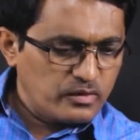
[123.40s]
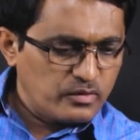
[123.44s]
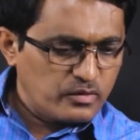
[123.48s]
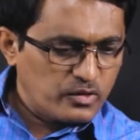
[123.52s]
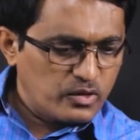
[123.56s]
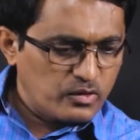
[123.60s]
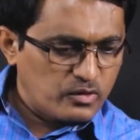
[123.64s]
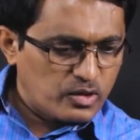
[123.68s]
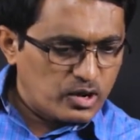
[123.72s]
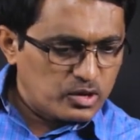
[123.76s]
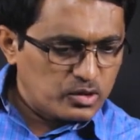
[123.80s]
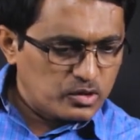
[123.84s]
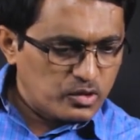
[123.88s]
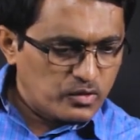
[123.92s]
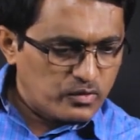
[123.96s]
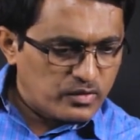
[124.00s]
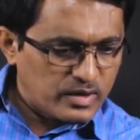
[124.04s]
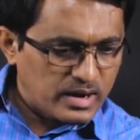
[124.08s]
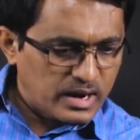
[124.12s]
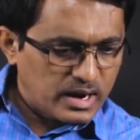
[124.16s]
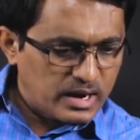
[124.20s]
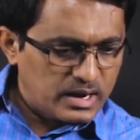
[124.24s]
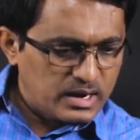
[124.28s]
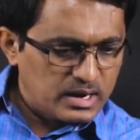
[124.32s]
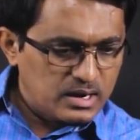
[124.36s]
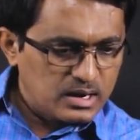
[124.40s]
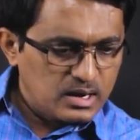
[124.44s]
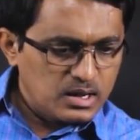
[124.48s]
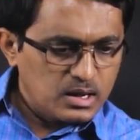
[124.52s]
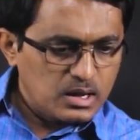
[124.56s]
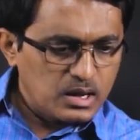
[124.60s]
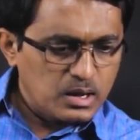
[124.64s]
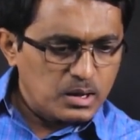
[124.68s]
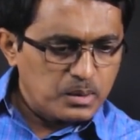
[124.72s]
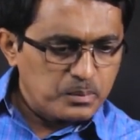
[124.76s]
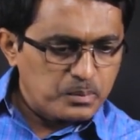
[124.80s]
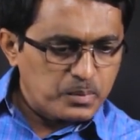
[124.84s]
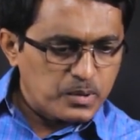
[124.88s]
if we want to find
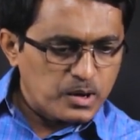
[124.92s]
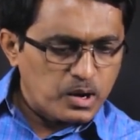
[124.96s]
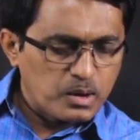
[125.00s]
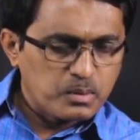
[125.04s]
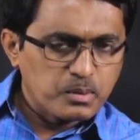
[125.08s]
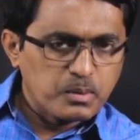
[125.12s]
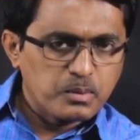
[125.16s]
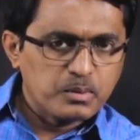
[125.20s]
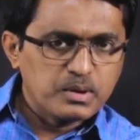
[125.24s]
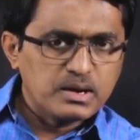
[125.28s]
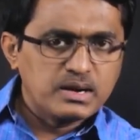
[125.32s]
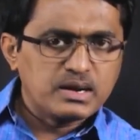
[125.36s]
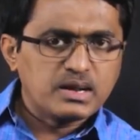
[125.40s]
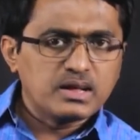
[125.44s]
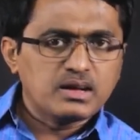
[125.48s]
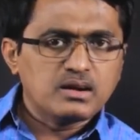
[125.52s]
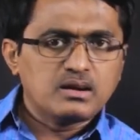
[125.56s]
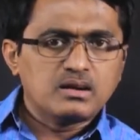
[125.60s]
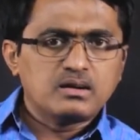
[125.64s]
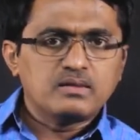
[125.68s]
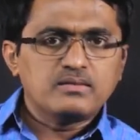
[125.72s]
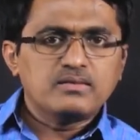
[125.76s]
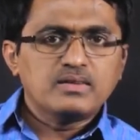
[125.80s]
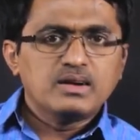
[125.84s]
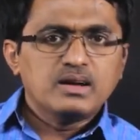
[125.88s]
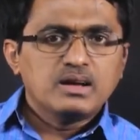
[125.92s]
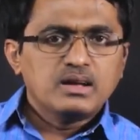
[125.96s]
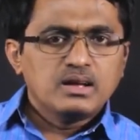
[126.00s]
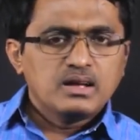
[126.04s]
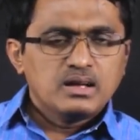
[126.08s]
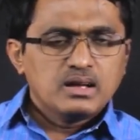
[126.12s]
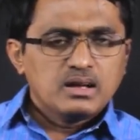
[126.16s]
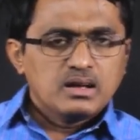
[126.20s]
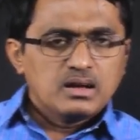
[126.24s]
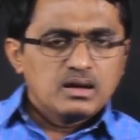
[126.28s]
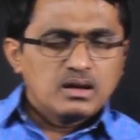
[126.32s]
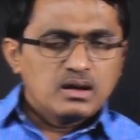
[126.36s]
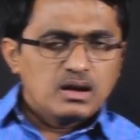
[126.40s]
probability of
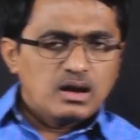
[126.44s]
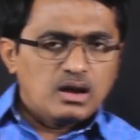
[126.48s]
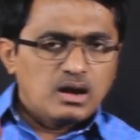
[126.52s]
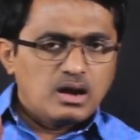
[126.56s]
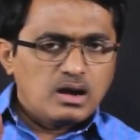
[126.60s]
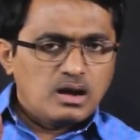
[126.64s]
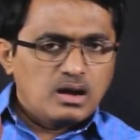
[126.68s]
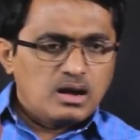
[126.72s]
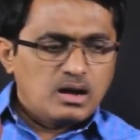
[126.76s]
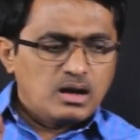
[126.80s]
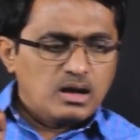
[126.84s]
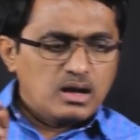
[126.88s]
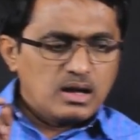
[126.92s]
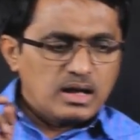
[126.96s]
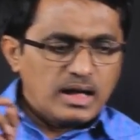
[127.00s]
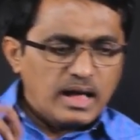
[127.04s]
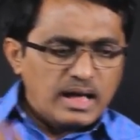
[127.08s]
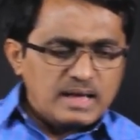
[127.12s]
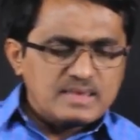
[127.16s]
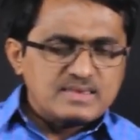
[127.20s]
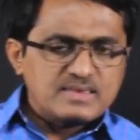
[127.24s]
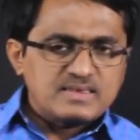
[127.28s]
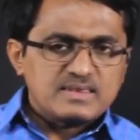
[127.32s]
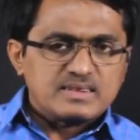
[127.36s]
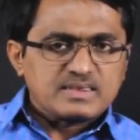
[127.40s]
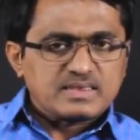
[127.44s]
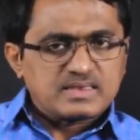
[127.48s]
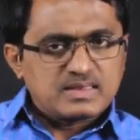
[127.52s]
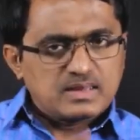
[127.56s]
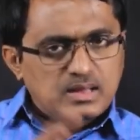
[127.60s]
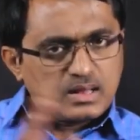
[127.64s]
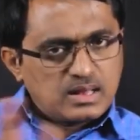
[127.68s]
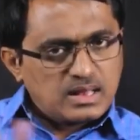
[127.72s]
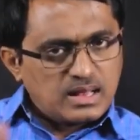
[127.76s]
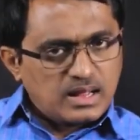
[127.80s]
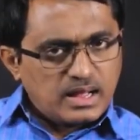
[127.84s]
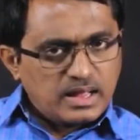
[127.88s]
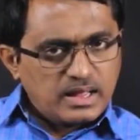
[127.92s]
x
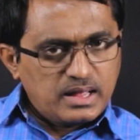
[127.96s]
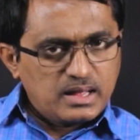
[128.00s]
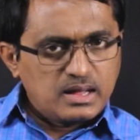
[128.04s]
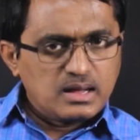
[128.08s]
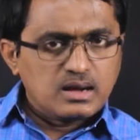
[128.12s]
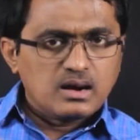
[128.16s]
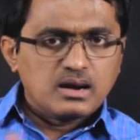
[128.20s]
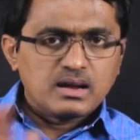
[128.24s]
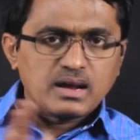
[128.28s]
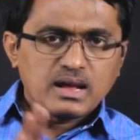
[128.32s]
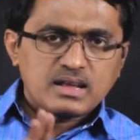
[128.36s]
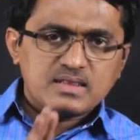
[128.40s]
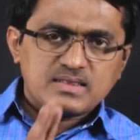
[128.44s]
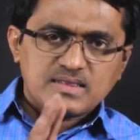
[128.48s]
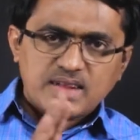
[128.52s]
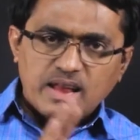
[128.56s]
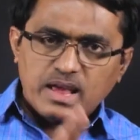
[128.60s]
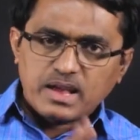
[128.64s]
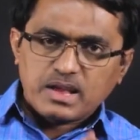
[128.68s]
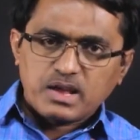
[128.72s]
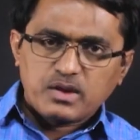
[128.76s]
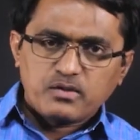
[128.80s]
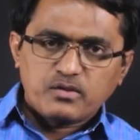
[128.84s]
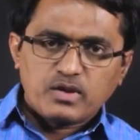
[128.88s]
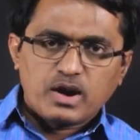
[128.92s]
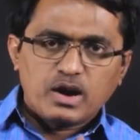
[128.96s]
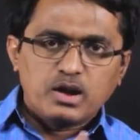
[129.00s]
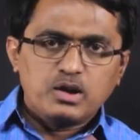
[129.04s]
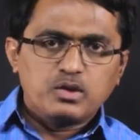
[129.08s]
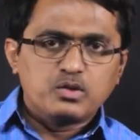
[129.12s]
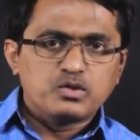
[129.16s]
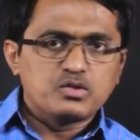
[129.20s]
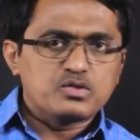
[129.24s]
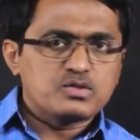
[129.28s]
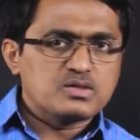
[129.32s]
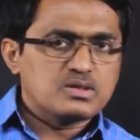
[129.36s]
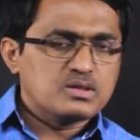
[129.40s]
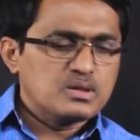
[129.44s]
lying or x taking
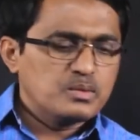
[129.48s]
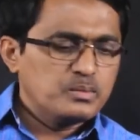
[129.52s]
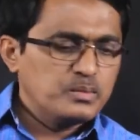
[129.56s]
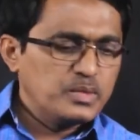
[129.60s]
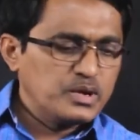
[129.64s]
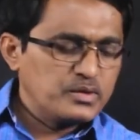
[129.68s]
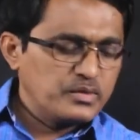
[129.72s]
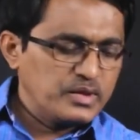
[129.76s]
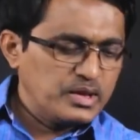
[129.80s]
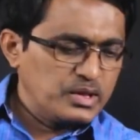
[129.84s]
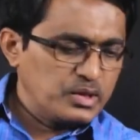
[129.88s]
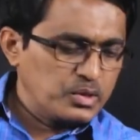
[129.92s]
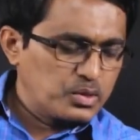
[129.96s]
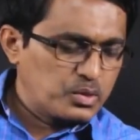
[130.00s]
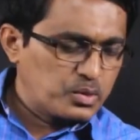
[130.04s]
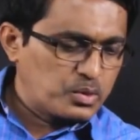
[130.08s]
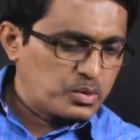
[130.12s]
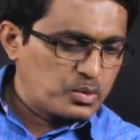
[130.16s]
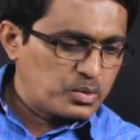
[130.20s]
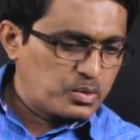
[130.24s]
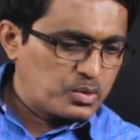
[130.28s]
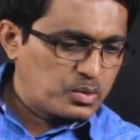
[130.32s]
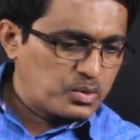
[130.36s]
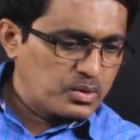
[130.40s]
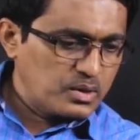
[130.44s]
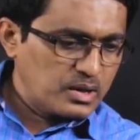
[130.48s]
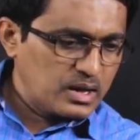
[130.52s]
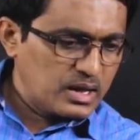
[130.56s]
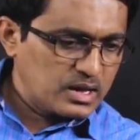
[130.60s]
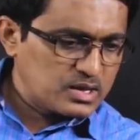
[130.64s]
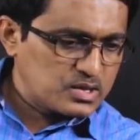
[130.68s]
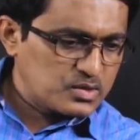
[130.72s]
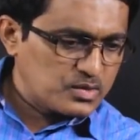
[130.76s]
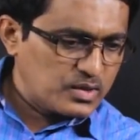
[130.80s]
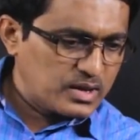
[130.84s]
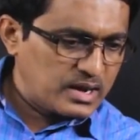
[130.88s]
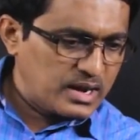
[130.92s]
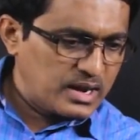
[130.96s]
values between
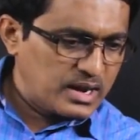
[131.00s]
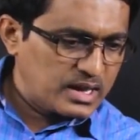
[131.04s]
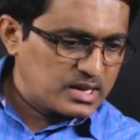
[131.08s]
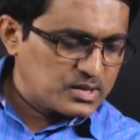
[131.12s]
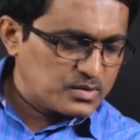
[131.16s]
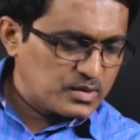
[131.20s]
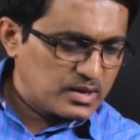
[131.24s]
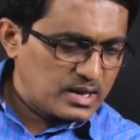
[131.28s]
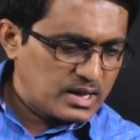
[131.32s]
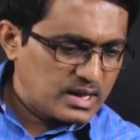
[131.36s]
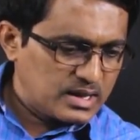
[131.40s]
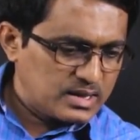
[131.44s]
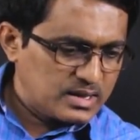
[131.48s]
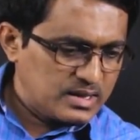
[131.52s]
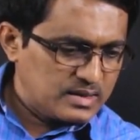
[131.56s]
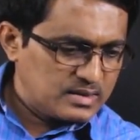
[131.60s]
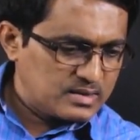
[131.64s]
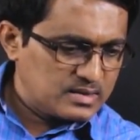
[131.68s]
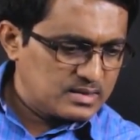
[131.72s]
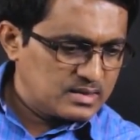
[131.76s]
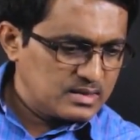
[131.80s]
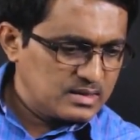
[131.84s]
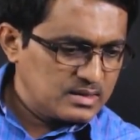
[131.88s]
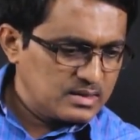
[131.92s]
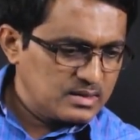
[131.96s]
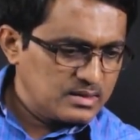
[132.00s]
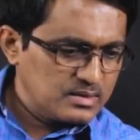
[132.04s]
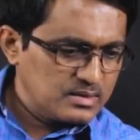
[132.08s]
x1 and x1 like this.